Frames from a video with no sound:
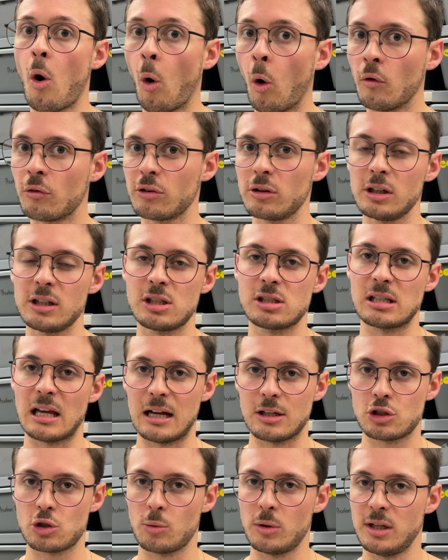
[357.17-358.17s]
overly
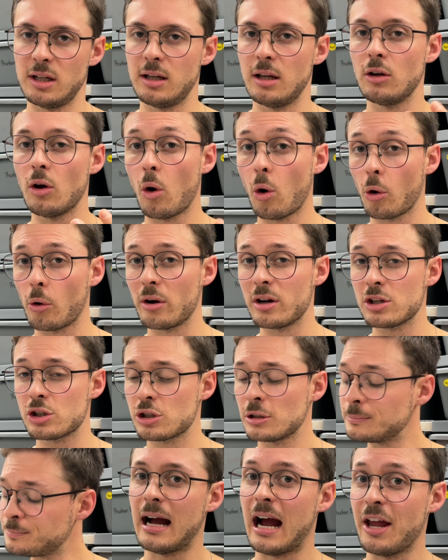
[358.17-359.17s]
saturated in orange.
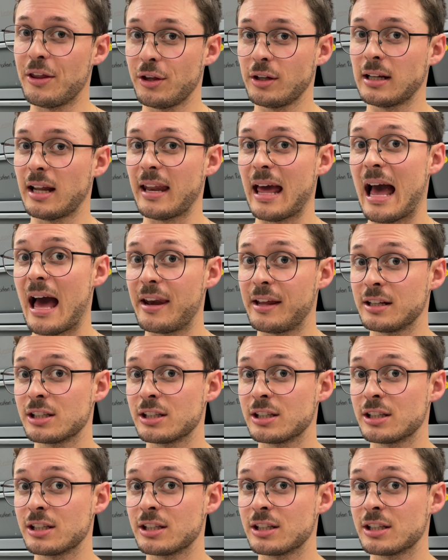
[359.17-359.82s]
I think that adding